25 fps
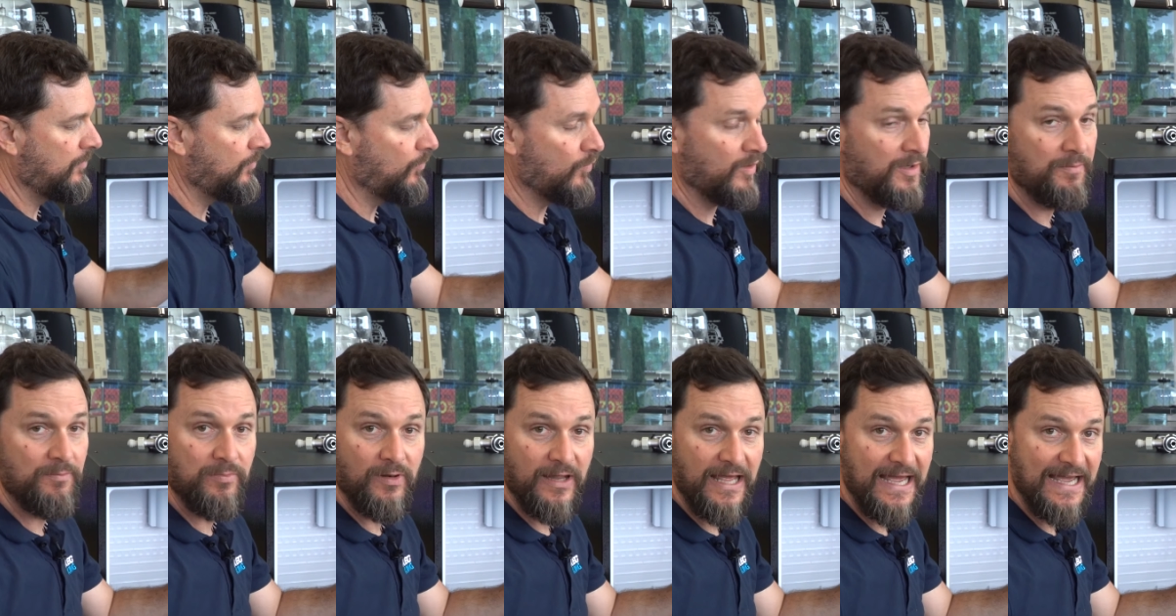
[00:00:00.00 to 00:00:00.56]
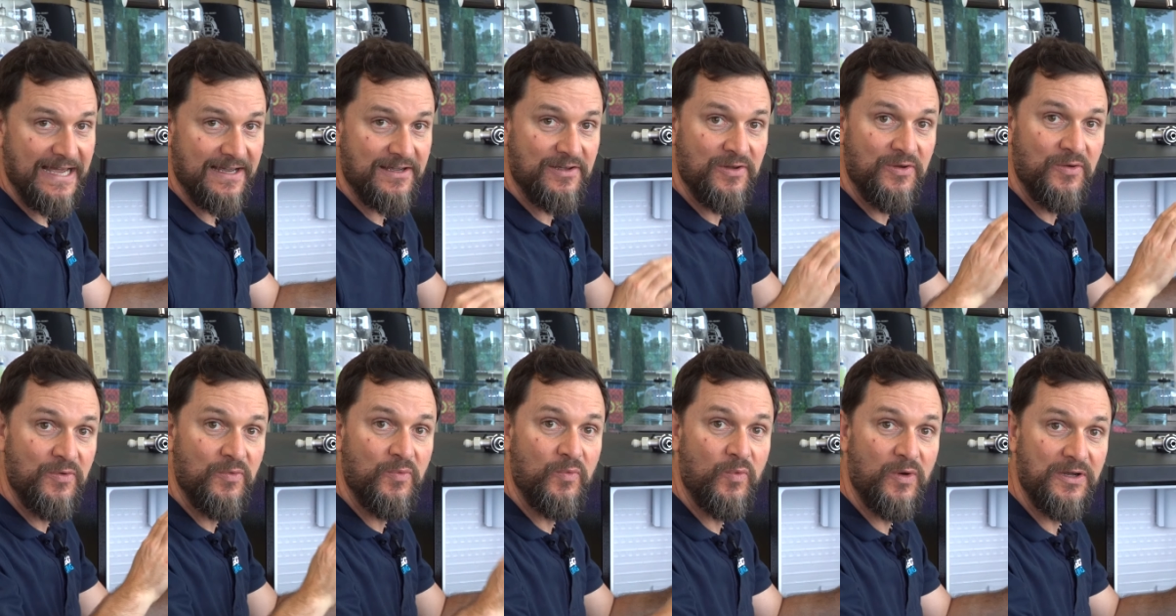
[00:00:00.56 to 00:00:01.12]
One black,
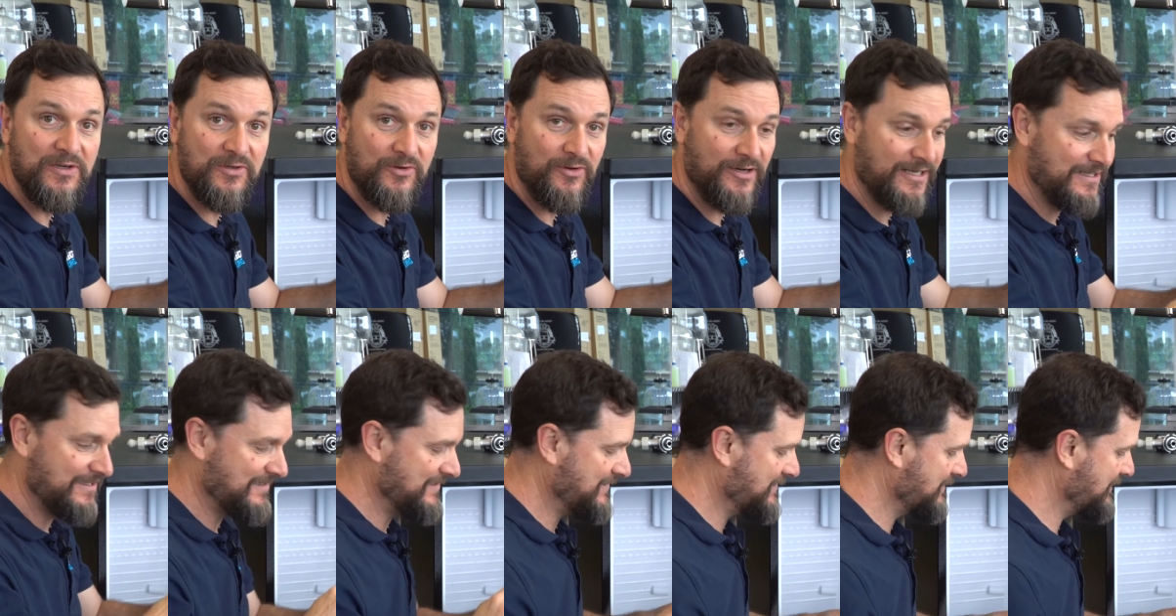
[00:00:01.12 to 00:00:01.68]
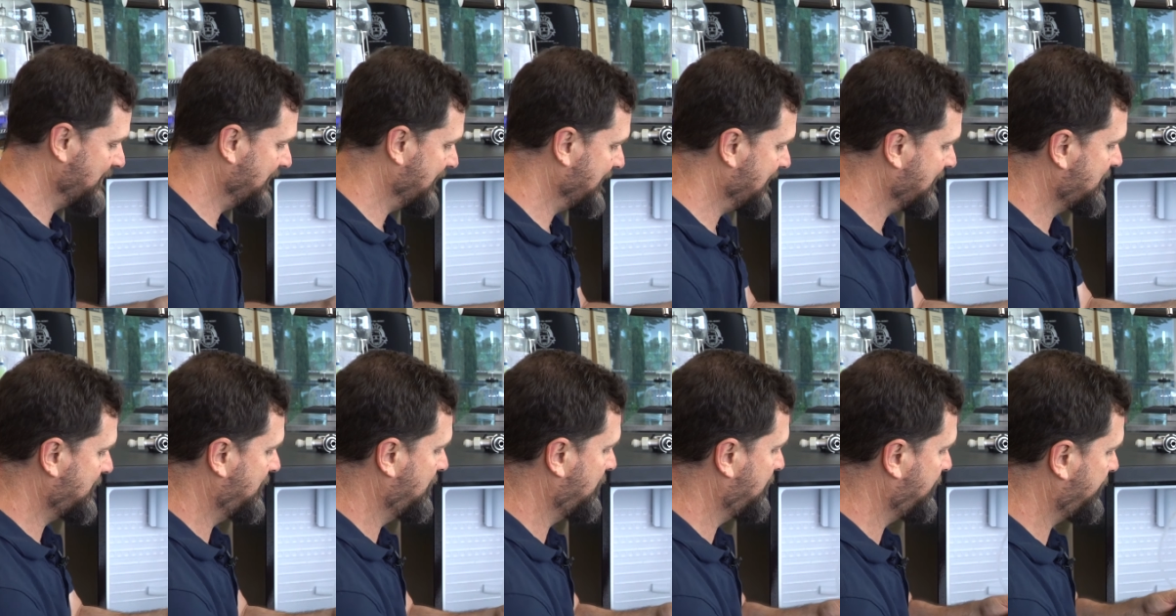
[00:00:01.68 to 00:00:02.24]
one gray
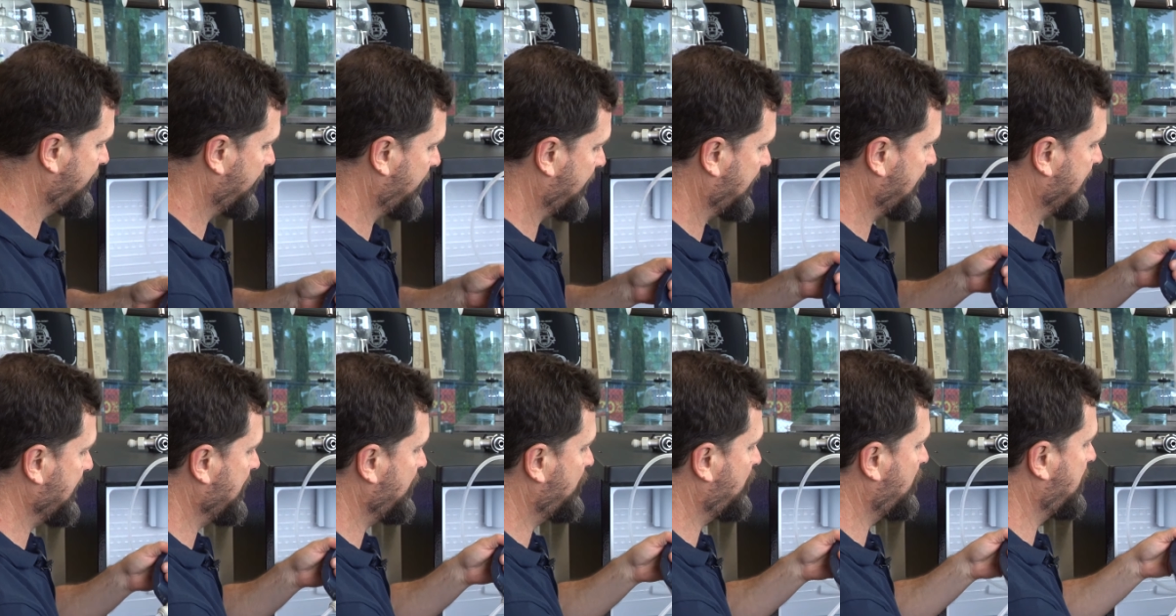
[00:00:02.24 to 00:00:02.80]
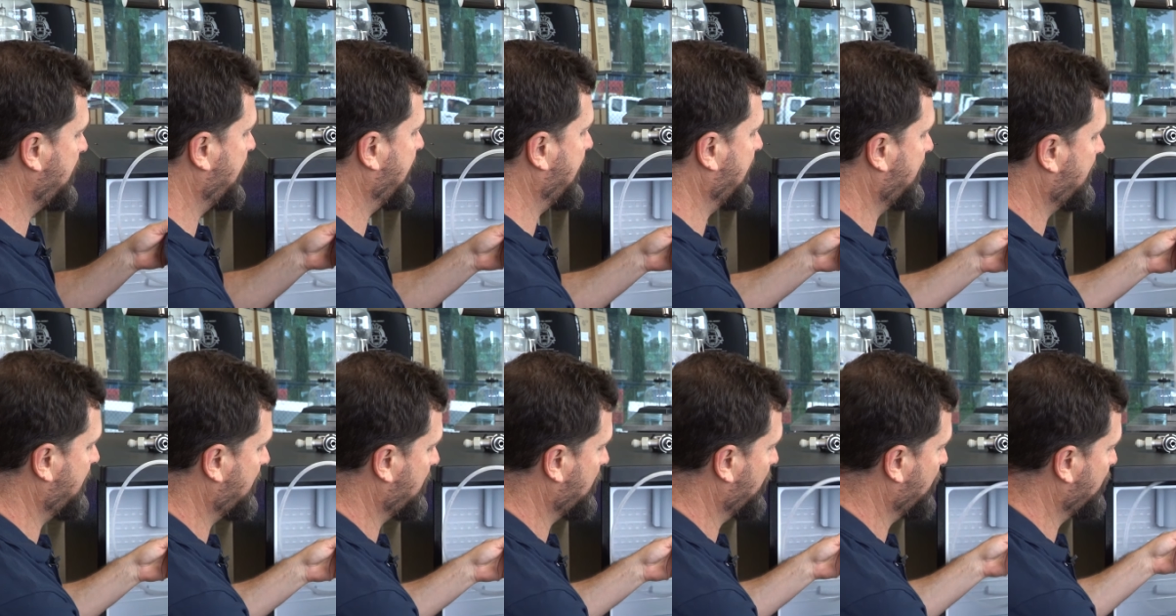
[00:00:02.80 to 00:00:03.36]
disconnect for each
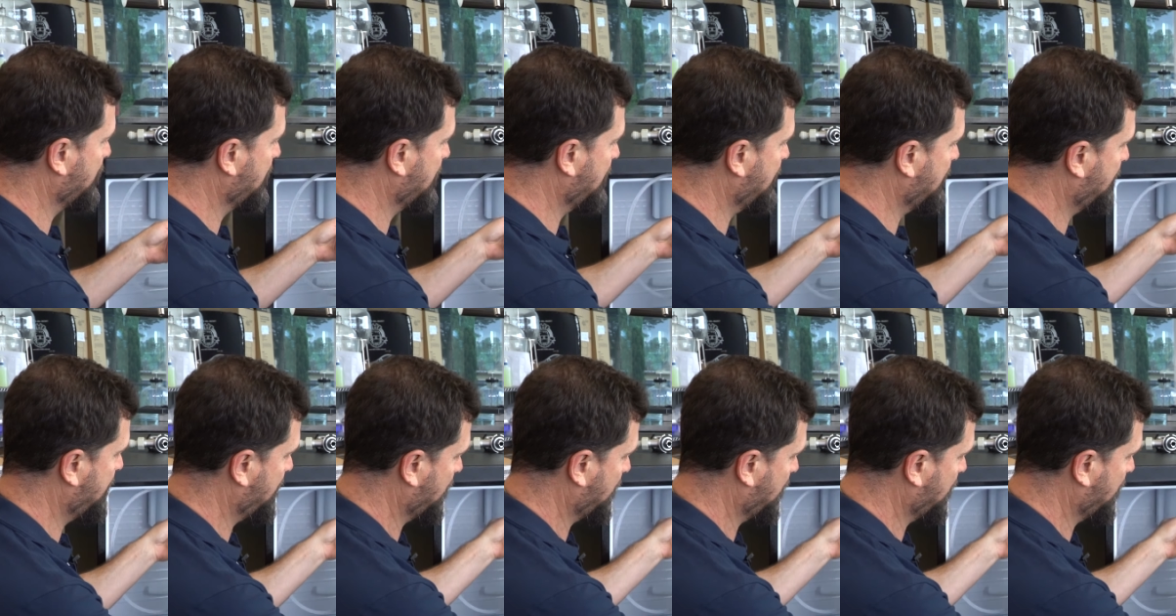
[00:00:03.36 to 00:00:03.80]
keg that goes into